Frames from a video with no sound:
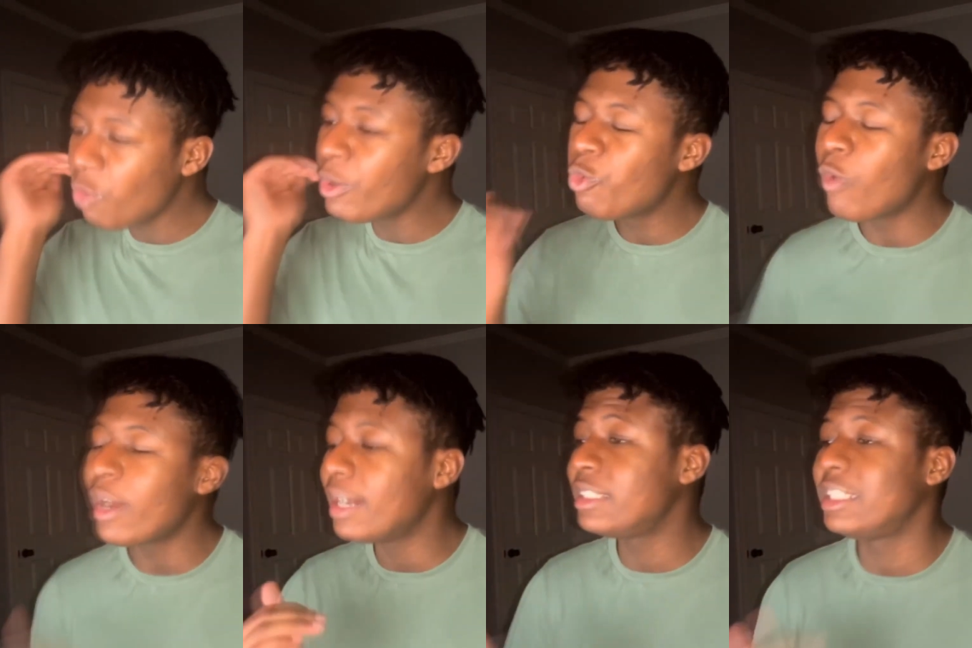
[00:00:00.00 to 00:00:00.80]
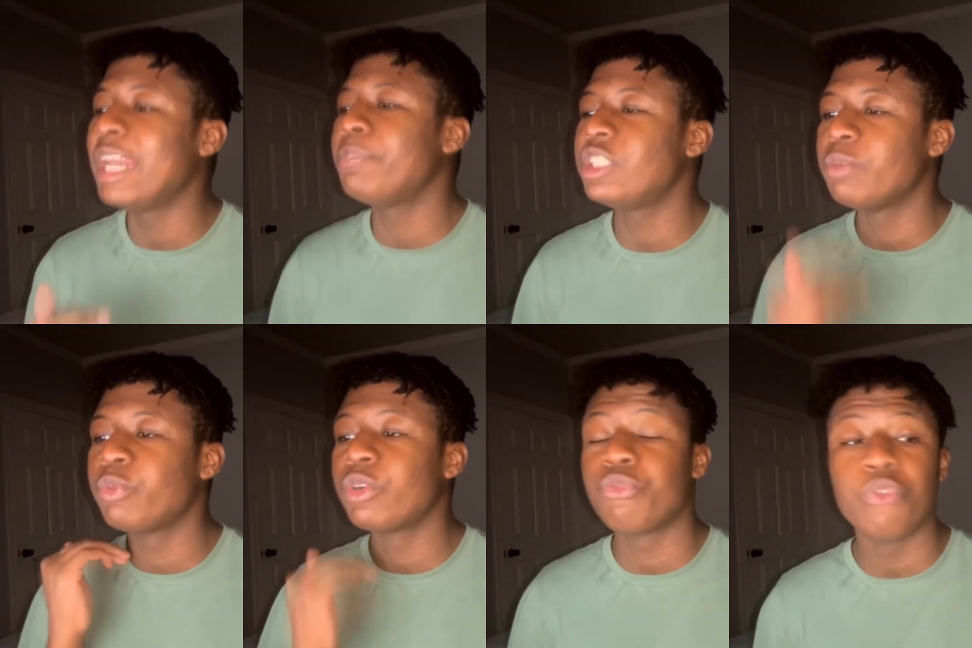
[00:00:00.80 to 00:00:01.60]
We won a
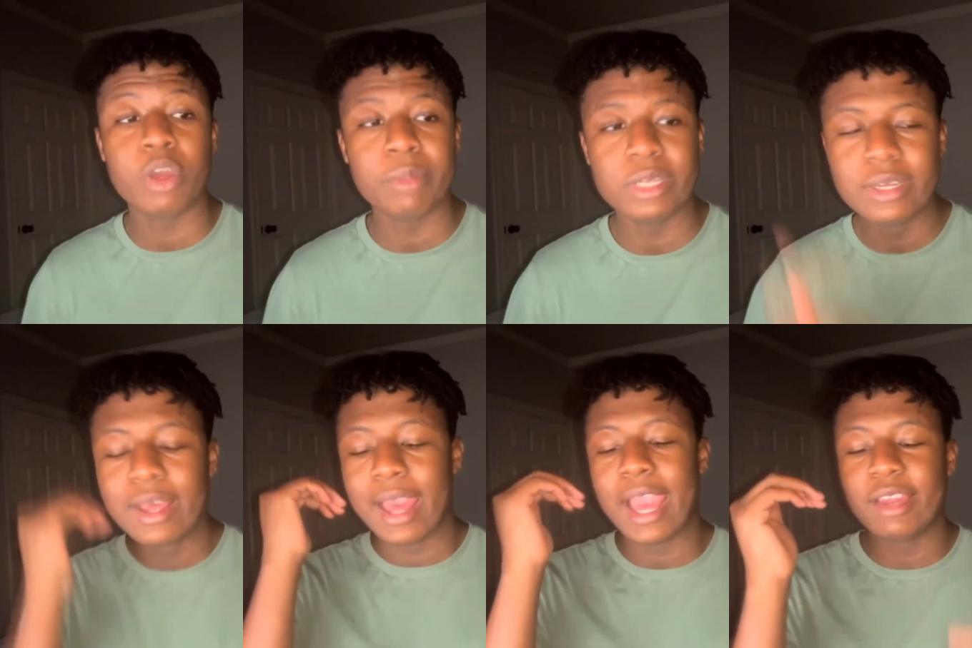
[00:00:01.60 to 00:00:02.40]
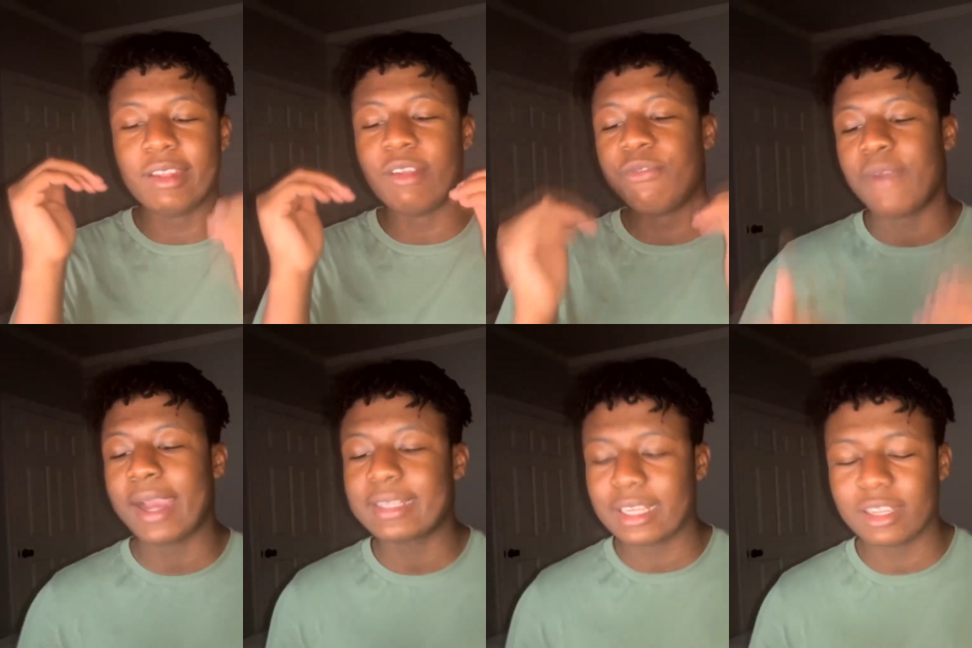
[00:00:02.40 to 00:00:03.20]
championship with a formula, and the
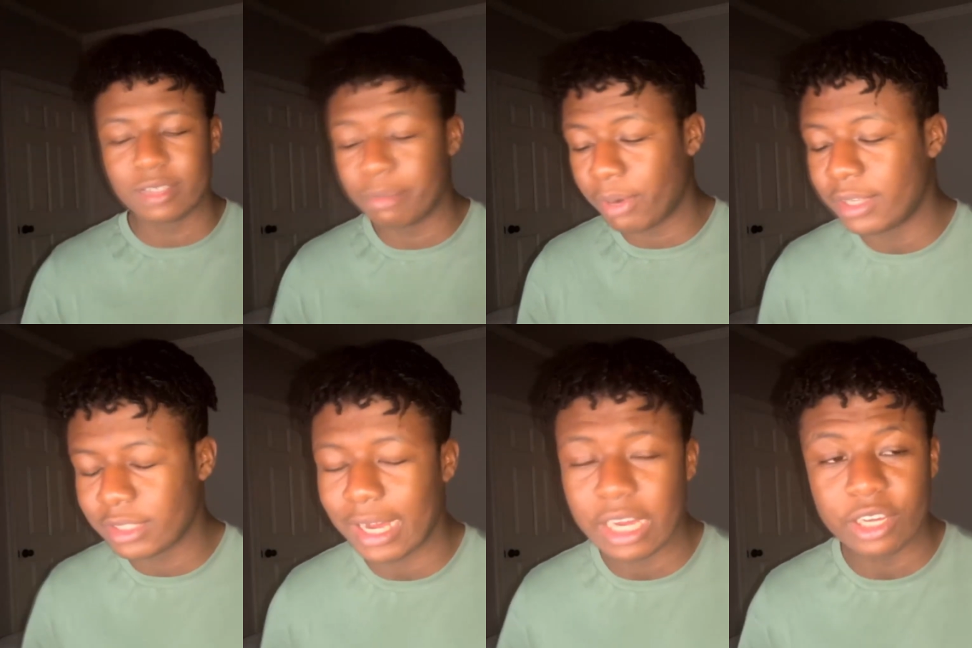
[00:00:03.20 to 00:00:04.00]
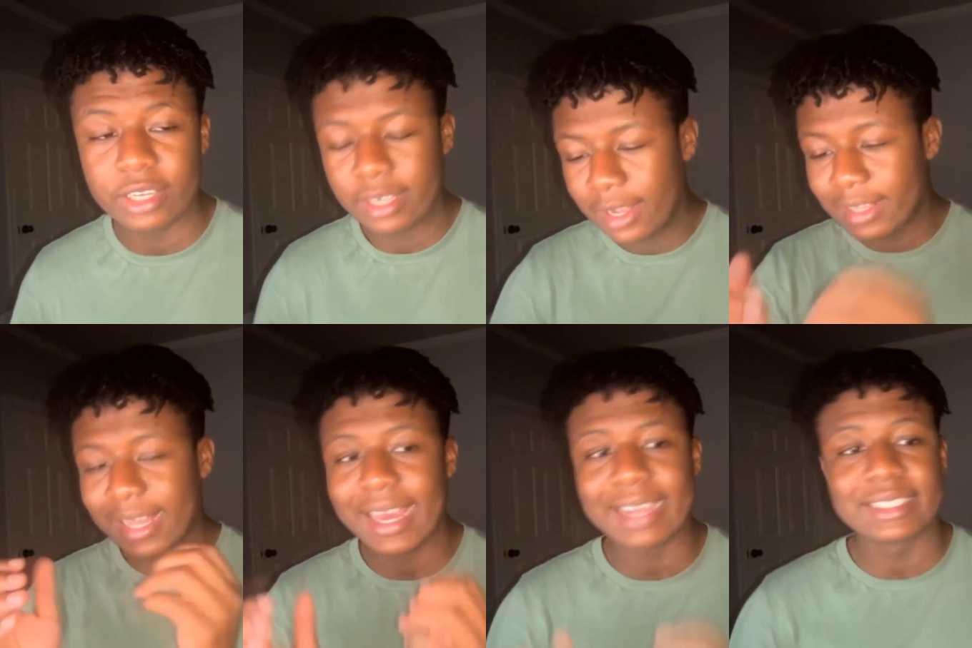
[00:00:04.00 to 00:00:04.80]
fact that LeBron got hurt,
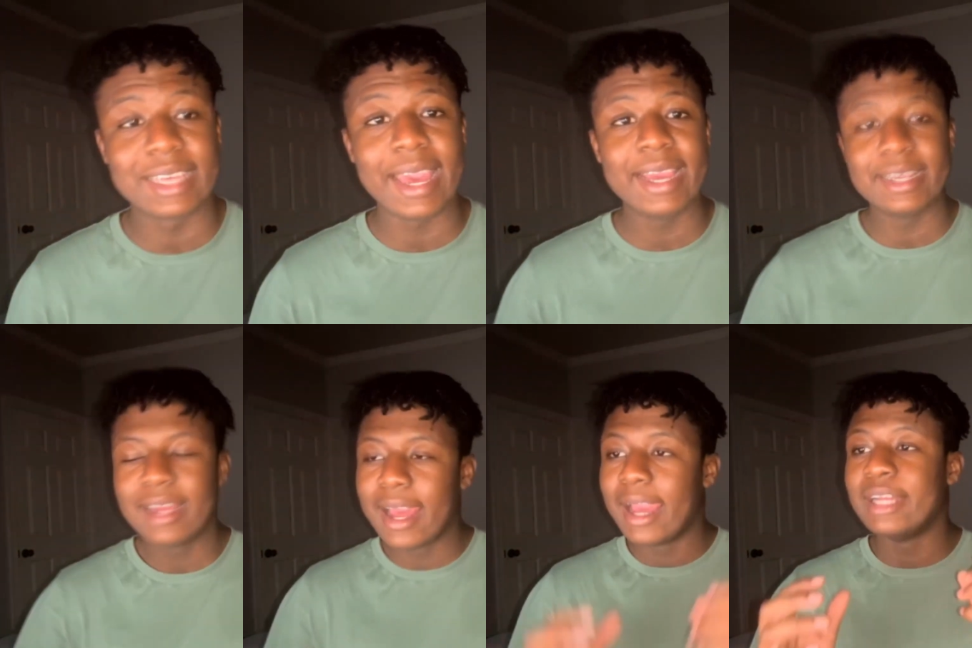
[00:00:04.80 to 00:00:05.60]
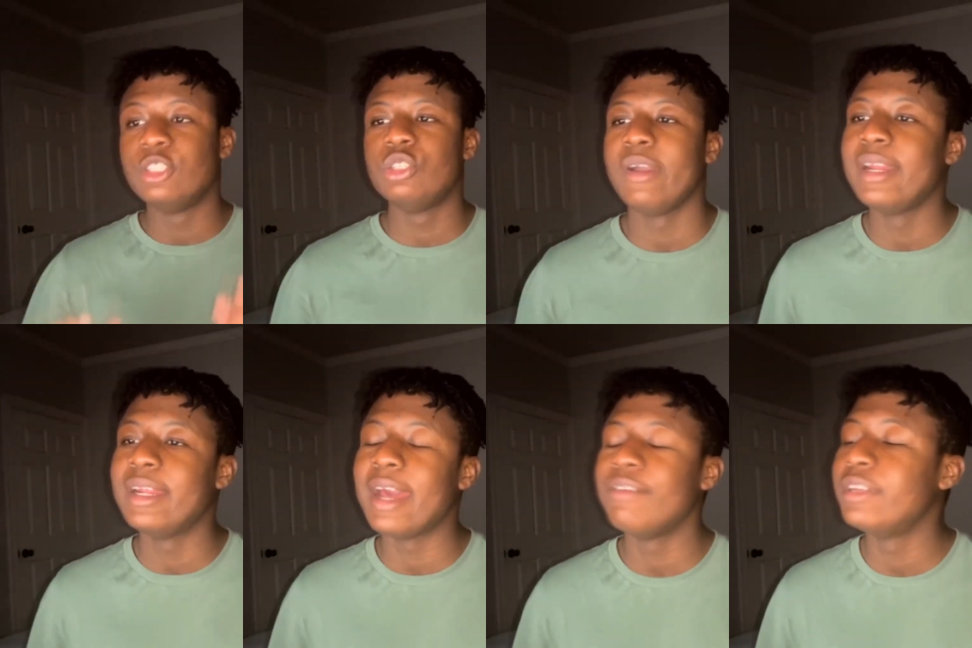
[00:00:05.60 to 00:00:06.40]
they got scared and
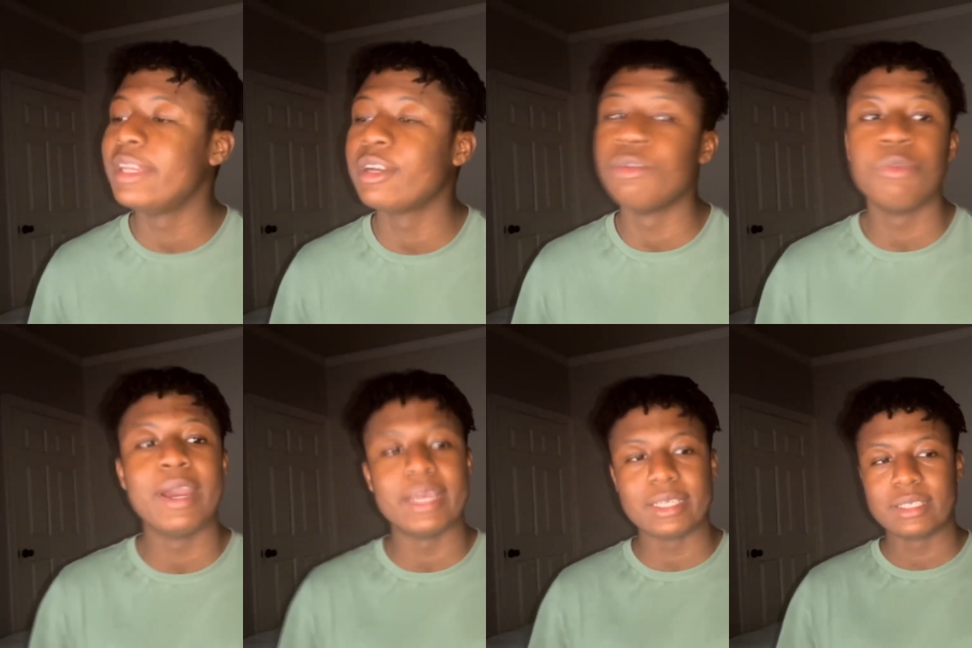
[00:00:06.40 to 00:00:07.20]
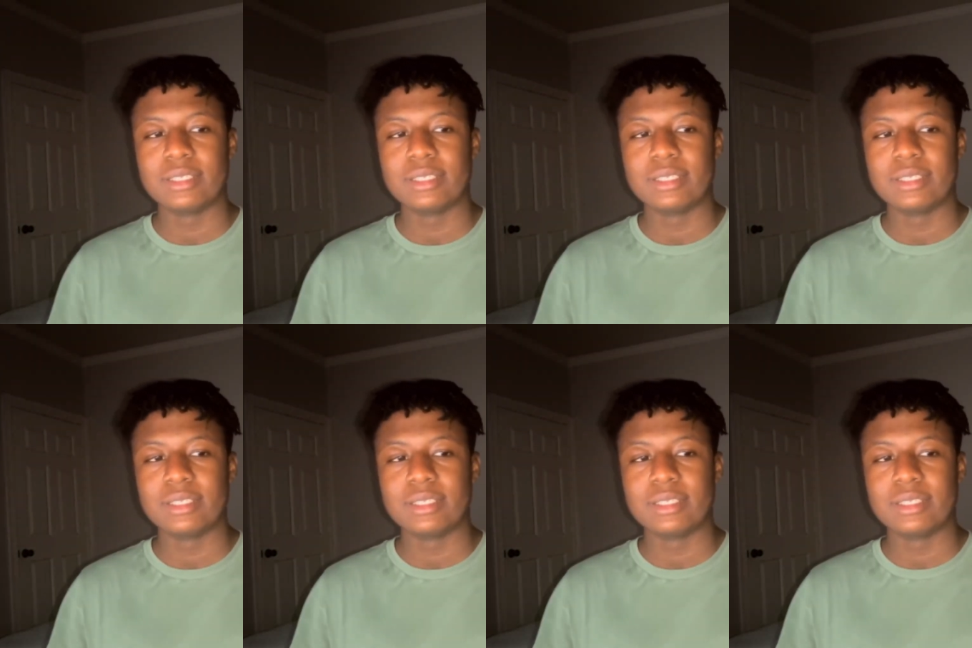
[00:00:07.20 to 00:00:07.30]
traded everything away.